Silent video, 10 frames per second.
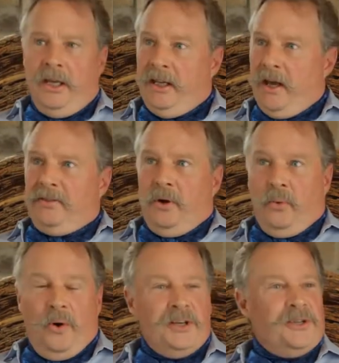Yet there
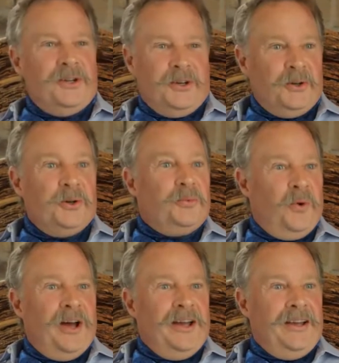wasn't a good
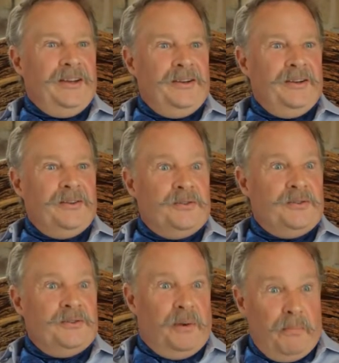way
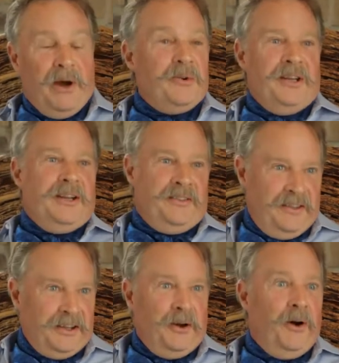to mount
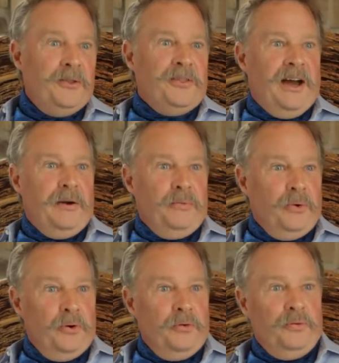anything on that
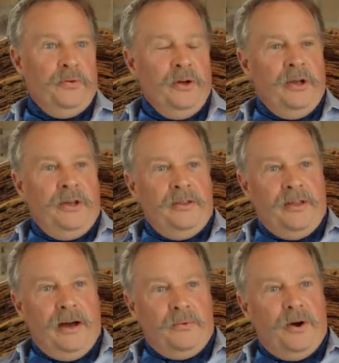roof
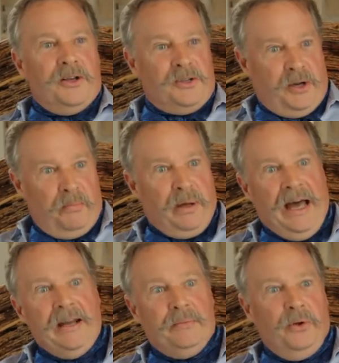that was
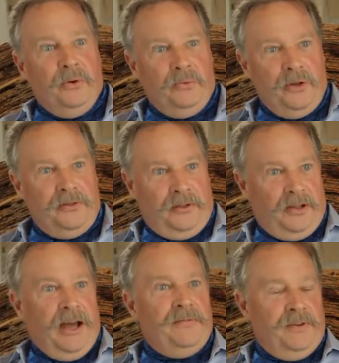compatible with the
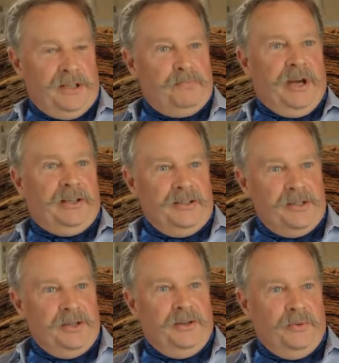life
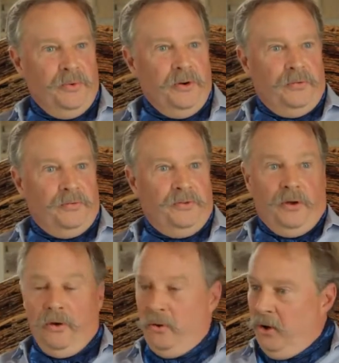expectancy of the roof.
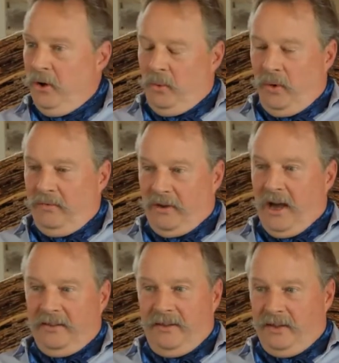So we've
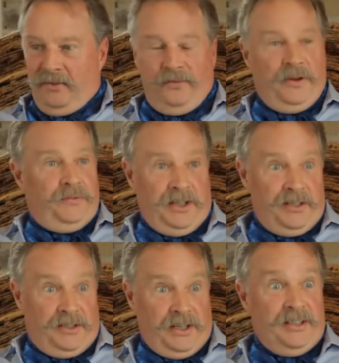got this 50,
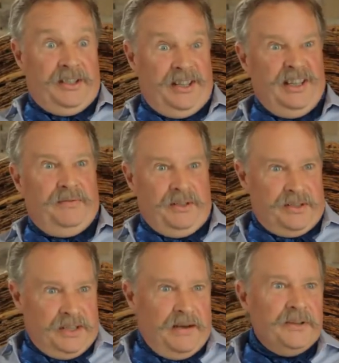60, even
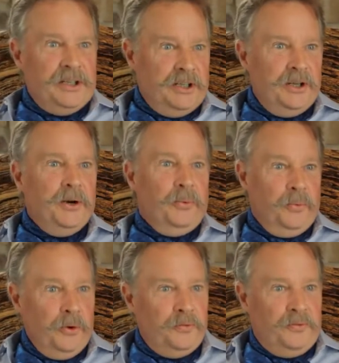70-year
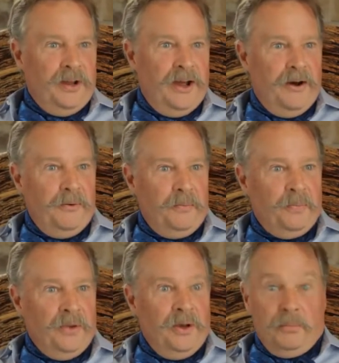roof now,
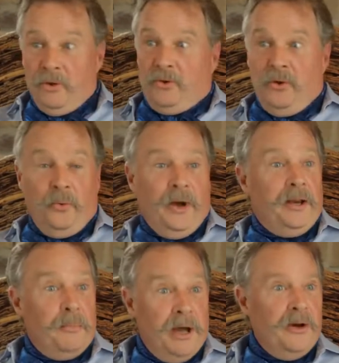but there's no way
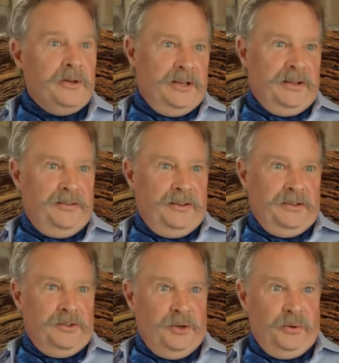to mount
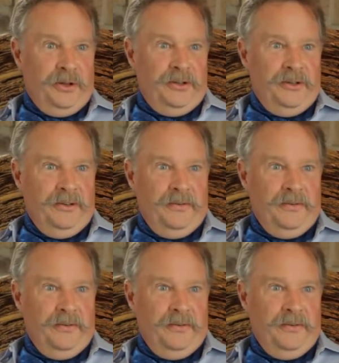anything to it.